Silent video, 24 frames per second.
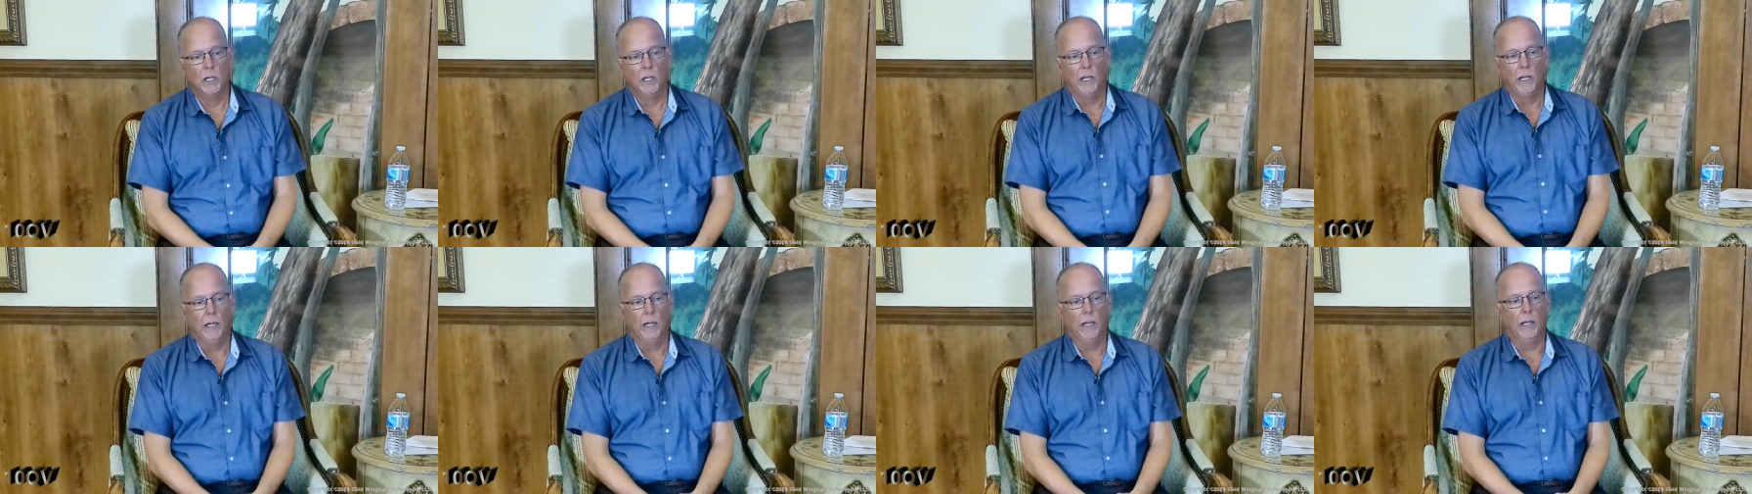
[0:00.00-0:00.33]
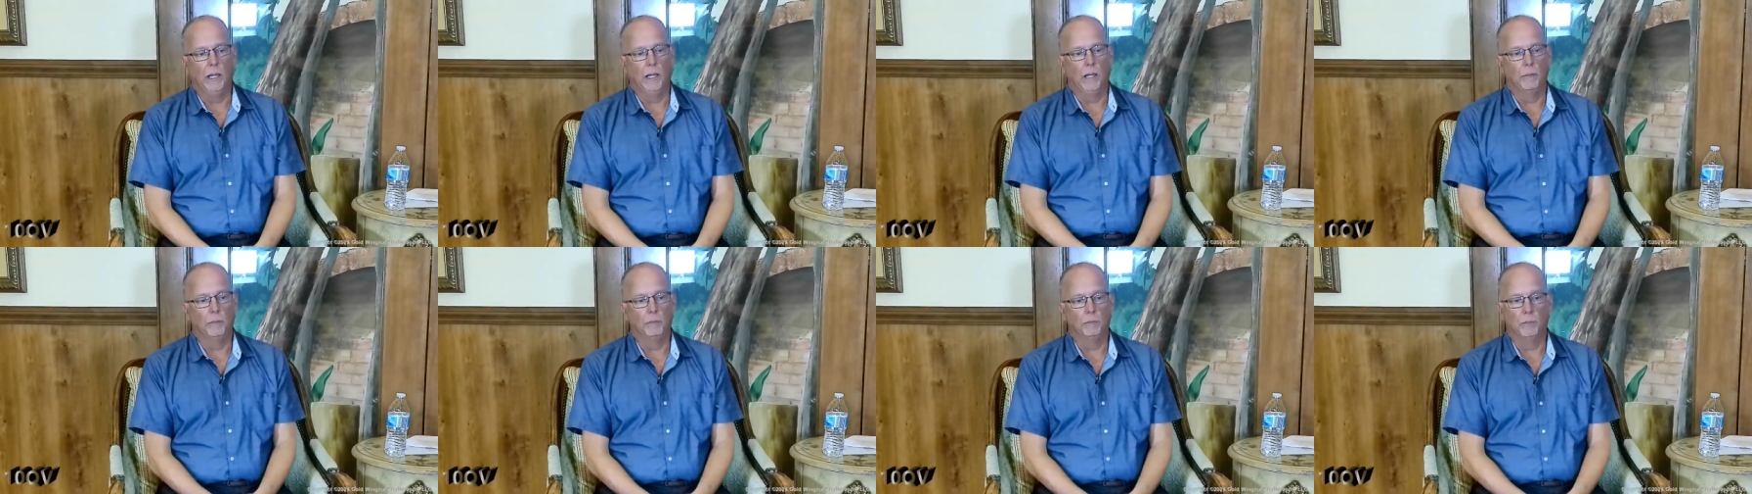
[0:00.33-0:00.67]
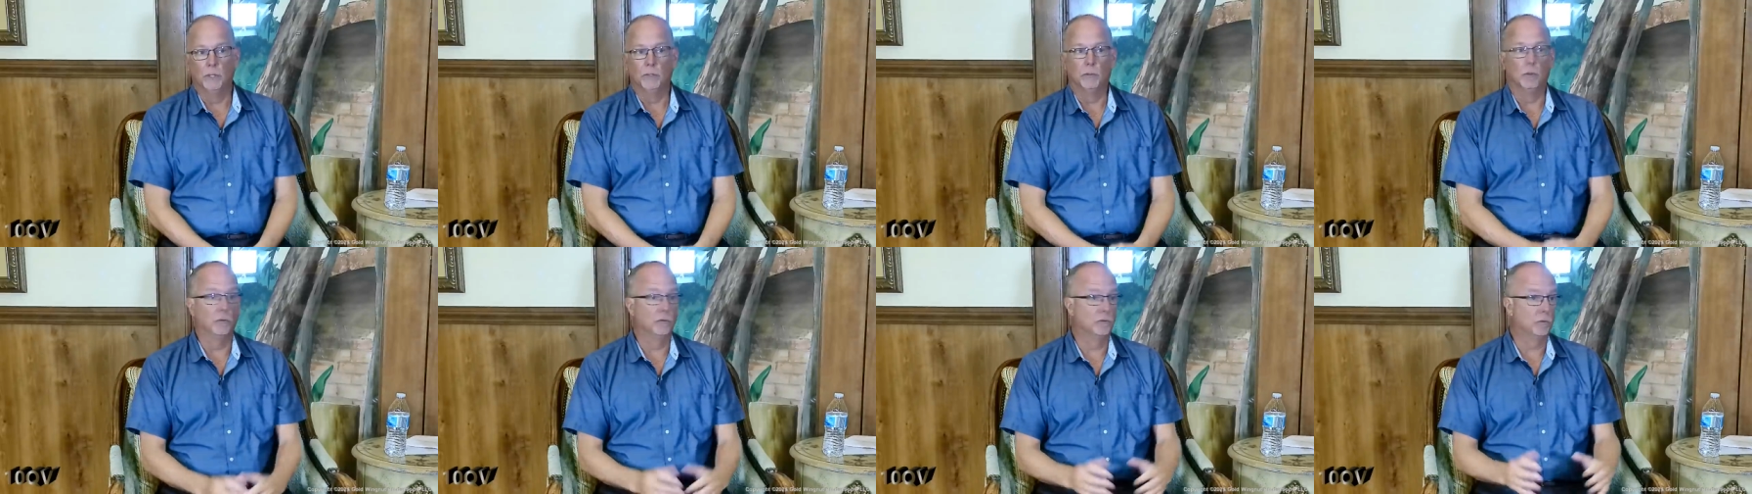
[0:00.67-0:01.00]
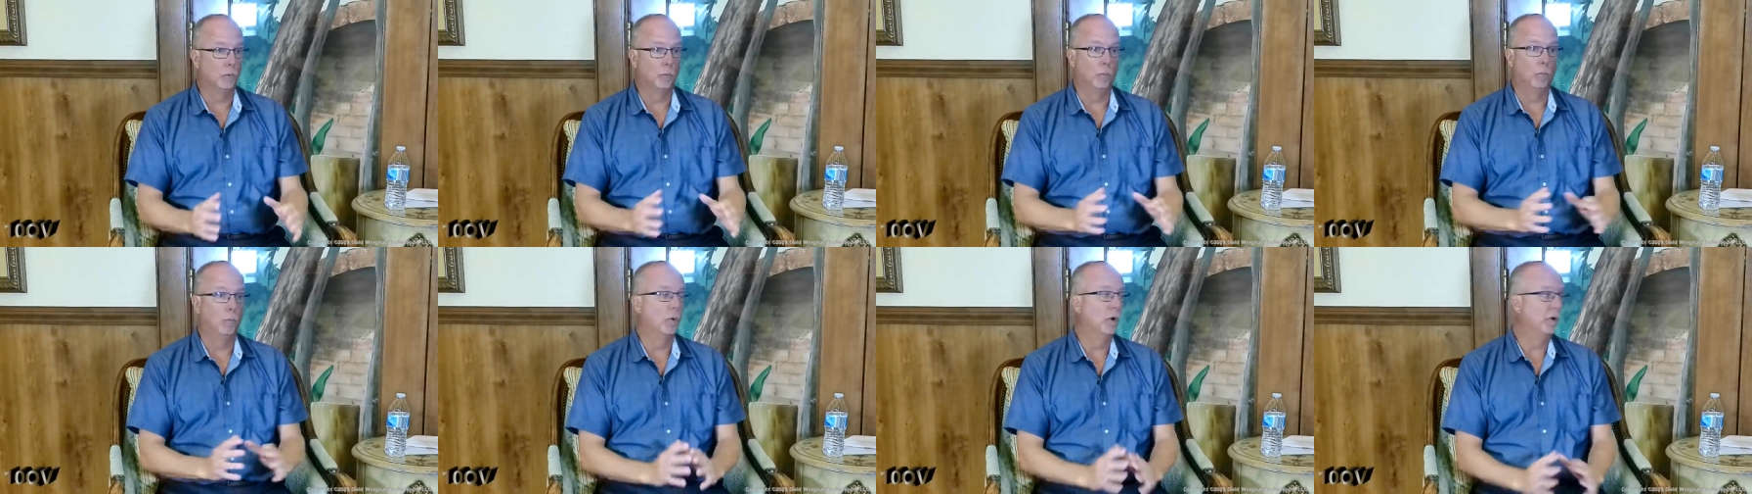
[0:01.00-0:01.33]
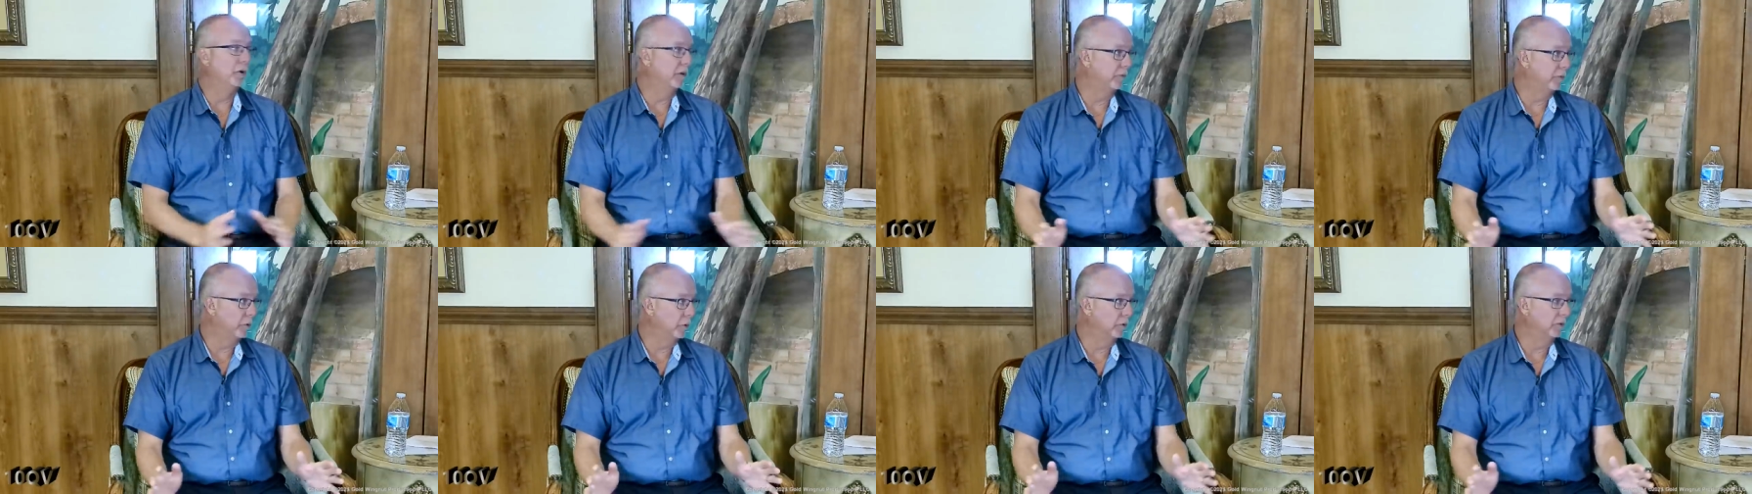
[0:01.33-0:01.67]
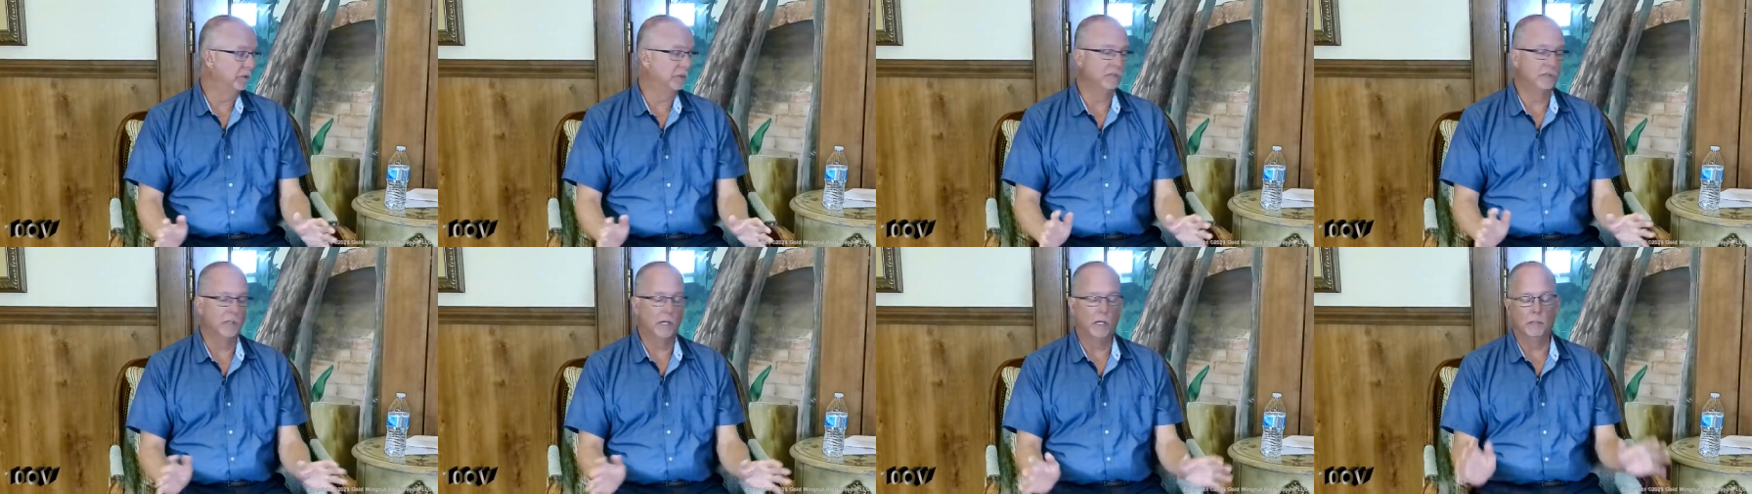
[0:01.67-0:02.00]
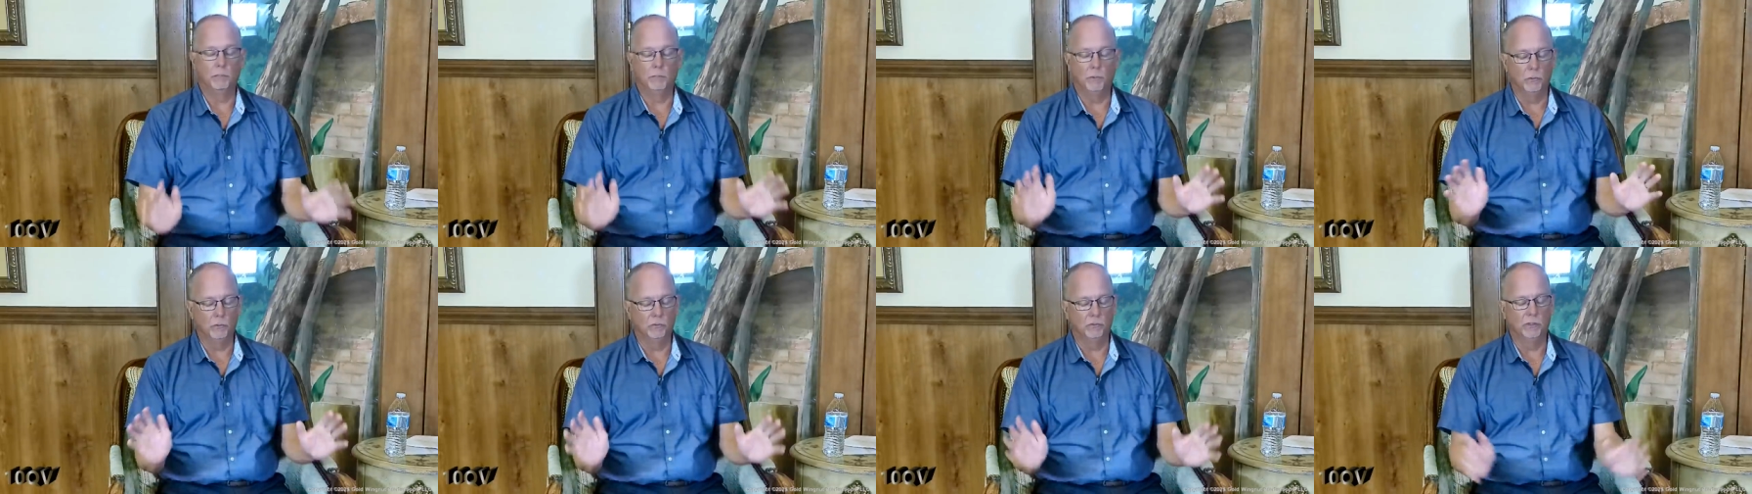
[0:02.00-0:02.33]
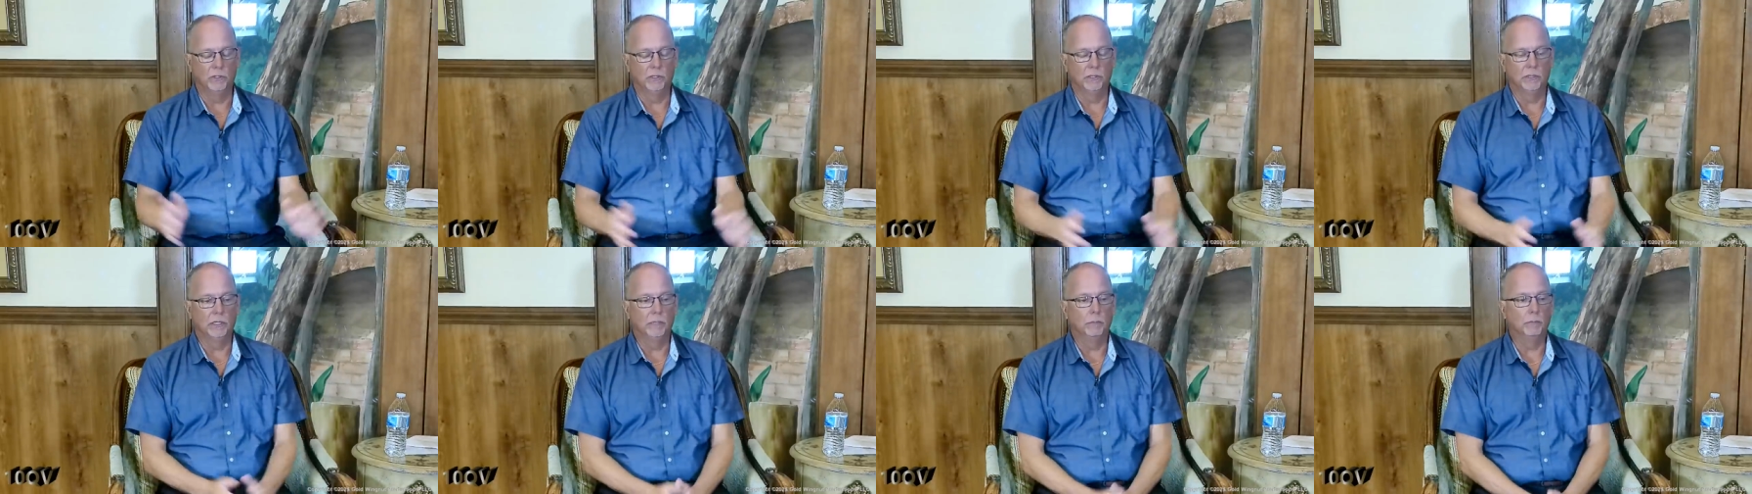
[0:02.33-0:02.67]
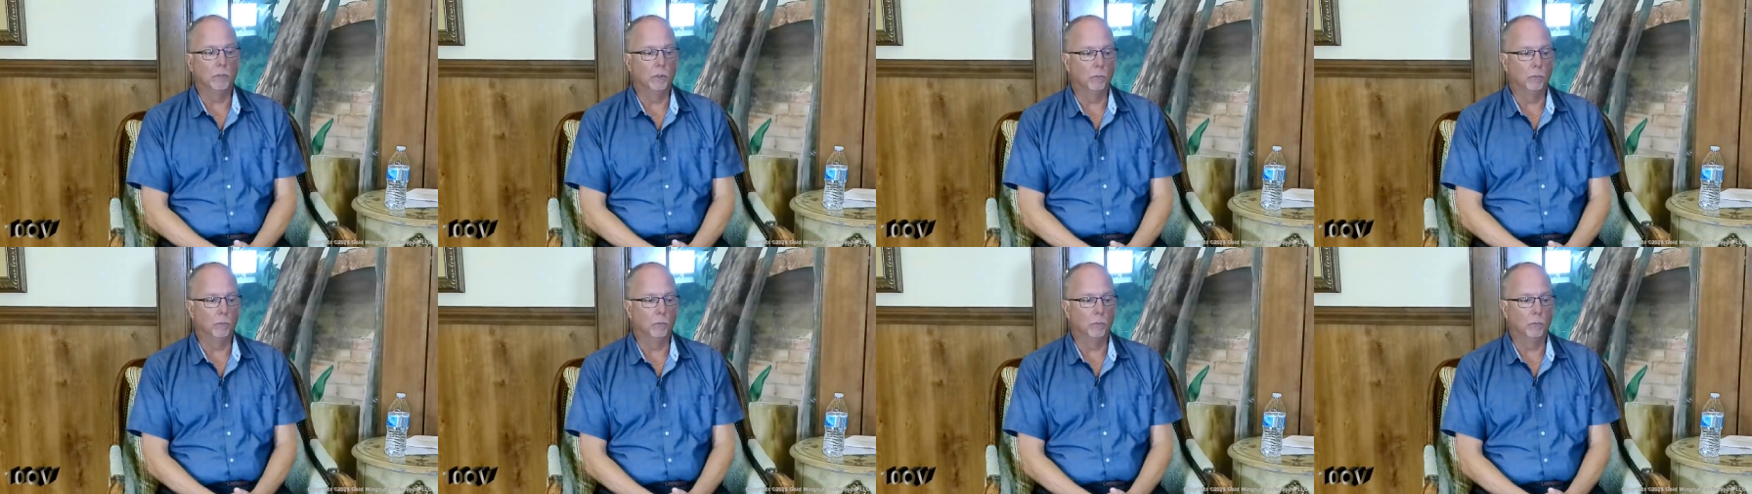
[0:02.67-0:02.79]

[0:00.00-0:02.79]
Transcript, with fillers: But those are wonderful, designed beautifully and themed,